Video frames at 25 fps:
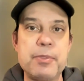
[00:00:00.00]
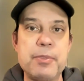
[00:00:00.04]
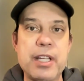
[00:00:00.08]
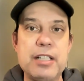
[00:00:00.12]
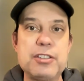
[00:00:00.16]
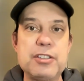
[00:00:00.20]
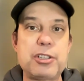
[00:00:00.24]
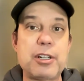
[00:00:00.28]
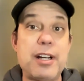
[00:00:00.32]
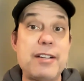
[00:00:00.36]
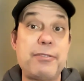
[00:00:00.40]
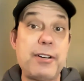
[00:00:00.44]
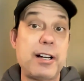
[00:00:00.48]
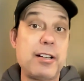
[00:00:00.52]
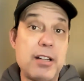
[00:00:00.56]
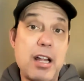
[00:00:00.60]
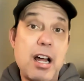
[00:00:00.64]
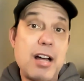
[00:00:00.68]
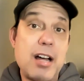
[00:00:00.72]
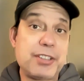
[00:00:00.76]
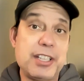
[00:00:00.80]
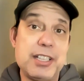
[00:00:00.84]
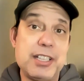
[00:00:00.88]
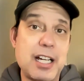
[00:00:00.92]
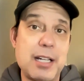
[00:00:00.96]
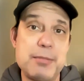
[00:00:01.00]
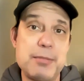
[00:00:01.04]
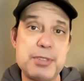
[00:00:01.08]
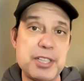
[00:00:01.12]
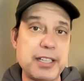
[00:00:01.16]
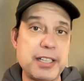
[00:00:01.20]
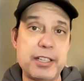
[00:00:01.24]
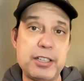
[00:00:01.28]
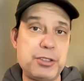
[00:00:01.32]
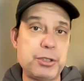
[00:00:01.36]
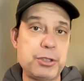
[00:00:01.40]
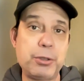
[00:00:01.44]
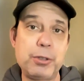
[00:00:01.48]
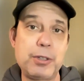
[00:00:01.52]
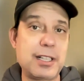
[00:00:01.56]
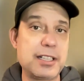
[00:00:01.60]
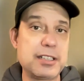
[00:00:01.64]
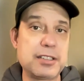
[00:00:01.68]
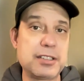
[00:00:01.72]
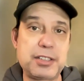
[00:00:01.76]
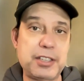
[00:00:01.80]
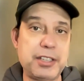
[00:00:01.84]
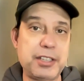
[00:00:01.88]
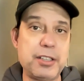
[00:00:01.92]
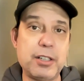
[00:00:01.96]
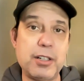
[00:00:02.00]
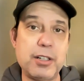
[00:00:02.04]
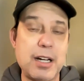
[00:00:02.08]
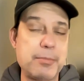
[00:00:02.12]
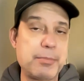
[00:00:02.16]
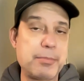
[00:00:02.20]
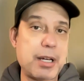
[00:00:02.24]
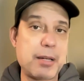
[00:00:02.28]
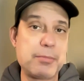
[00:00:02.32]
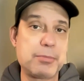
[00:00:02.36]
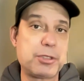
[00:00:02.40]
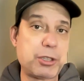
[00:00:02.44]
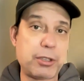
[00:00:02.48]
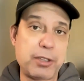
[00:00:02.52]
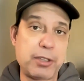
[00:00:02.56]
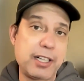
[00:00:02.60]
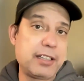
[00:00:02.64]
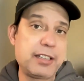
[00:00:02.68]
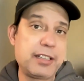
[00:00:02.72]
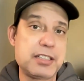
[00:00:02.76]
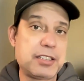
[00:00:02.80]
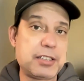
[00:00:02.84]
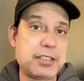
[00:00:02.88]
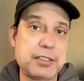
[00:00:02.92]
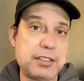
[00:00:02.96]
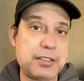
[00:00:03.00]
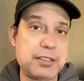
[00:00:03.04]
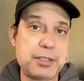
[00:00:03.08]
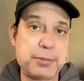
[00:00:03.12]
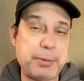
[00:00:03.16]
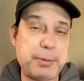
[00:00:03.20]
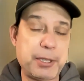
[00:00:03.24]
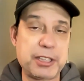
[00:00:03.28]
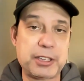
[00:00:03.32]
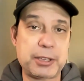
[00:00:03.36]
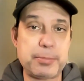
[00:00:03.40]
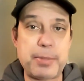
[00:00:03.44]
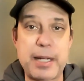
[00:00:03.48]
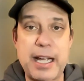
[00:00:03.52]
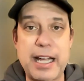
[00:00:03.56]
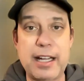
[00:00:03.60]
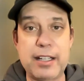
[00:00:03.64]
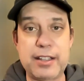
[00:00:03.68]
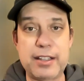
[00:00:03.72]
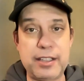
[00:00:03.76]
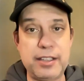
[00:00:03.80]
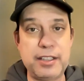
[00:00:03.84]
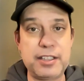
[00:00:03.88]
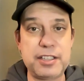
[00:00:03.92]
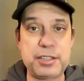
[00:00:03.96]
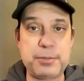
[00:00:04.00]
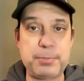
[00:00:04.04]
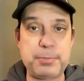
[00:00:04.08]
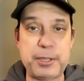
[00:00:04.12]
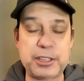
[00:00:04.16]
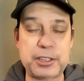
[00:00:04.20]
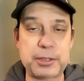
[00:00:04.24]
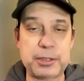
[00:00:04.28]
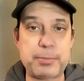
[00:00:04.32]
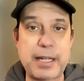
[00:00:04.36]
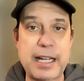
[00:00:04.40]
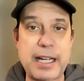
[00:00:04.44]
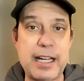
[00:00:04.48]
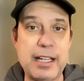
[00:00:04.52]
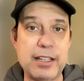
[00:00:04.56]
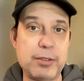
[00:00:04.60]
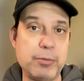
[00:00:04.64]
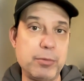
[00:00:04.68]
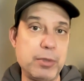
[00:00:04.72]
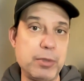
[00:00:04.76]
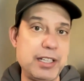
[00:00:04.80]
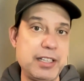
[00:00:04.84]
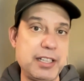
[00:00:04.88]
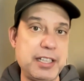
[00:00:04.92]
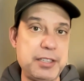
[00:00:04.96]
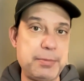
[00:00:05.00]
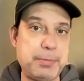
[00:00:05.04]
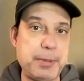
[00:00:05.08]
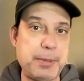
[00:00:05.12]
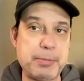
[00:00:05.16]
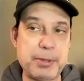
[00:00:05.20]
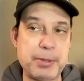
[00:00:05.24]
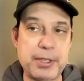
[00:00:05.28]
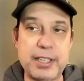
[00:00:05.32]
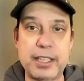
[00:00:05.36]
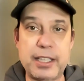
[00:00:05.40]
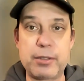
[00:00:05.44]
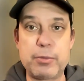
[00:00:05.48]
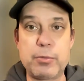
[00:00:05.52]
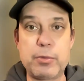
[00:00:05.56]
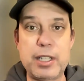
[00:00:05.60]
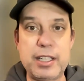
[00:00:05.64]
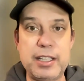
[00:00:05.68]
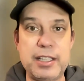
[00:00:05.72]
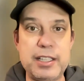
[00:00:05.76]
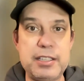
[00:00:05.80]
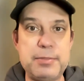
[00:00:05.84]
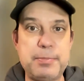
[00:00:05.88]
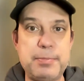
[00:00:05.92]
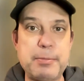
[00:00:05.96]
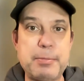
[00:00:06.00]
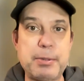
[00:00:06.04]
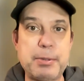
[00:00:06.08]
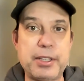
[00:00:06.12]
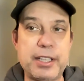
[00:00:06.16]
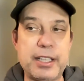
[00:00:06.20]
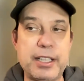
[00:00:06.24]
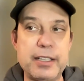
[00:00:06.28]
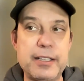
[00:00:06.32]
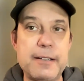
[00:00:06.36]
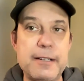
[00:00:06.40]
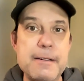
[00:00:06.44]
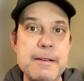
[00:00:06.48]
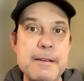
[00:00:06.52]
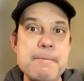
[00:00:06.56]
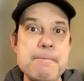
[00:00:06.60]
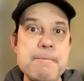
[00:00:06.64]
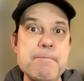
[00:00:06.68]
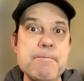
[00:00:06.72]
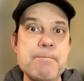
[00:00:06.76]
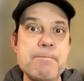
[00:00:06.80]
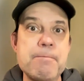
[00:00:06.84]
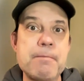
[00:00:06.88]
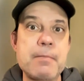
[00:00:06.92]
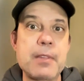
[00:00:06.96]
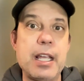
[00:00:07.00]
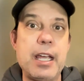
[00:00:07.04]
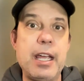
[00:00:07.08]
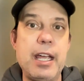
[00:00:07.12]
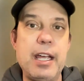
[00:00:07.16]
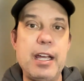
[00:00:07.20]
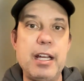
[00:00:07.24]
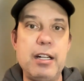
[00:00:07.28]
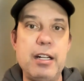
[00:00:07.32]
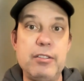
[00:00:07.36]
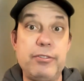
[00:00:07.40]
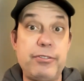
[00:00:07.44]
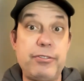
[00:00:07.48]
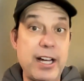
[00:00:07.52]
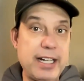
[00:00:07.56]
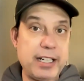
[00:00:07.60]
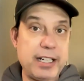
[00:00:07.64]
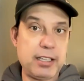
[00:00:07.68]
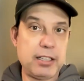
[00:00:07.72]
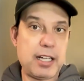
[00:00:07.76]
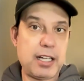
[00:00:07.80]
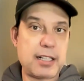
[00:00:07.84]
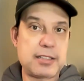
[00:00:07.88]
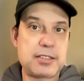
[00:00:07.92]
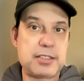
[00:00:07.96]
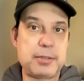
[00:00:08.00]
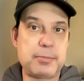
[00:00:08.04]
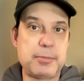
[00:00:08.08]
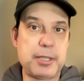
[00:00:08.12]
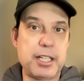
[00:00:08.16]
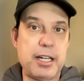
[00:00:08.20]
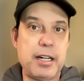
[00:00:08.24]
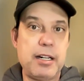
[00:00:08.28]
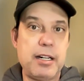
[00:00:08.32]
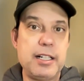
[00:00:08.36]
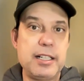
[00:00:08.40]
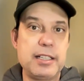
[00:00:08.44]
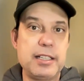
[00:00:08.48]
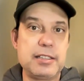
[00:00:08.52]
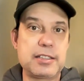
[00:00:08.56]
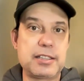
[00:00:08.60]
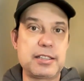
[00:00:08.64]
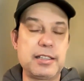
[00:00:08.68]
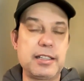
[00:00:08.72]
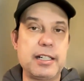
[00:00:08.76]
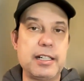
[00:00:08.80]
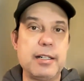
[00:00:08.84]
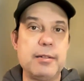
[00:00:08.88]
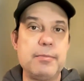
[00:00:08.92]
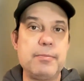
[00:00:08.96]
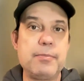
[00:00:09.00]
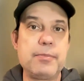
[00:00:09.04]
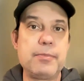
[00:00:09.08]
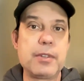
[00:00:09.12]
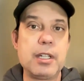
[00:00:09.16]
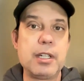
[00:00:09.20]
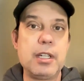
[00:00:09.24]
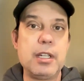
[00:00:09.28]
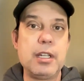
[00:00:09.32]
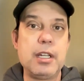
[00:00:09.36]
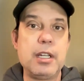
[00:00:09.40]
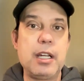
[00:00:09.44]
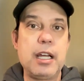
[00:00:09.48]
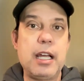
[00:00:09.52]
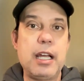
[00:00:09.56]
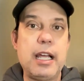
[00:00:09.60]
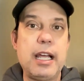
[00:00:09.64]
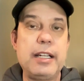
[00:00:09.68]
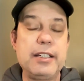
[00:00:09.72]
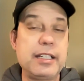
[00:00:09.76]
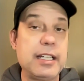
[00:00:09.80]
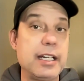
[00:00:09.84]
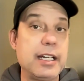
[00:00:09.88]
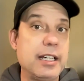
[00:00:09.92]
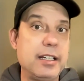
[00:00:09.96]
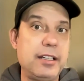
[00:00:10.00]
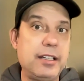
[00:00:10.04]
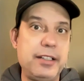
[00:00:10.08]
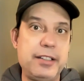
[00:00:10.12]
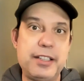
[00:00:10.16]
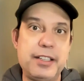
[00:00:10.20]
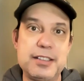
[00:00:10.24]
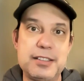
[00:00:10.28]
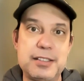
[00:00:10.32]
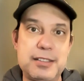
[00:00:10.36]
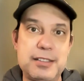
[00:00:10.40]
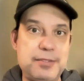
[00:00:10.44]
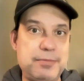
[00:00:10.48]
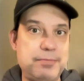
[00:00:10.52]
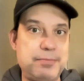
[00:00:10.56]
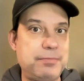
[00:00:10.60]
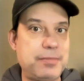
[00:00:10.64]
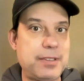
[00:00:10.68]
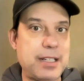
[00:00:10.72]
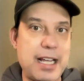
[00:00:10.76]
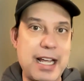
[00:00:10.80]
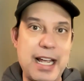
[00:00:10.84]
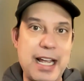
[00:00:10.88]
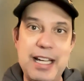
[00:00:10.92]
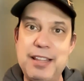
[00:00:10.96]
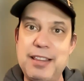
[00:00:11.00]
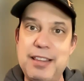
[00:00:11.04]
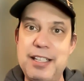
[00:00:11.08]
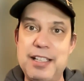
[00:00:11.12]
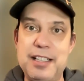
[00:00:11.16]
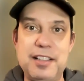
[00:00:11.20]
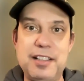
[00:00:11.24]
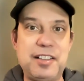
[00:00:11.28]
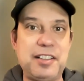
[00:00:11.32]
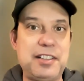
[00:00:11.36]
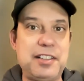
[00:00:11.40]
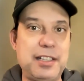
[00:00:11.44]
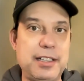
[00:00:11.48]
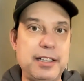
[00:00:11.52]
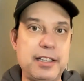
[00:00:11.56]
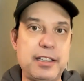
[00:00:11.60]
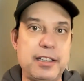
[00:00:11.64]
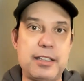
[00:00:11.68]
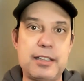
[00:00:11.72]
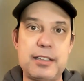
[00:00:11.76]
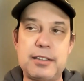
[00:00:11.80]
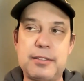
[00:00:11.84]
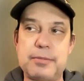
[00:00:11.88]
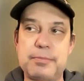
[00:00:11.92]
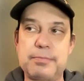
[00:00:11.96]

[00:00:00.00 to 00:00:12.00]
And so I felt oftentimes like a tourist. You know, I'm touring this spiritual path and this spiritual path, and what do these people think, and what do these people think, and finding a lot of similarities in them. And yet this atheistic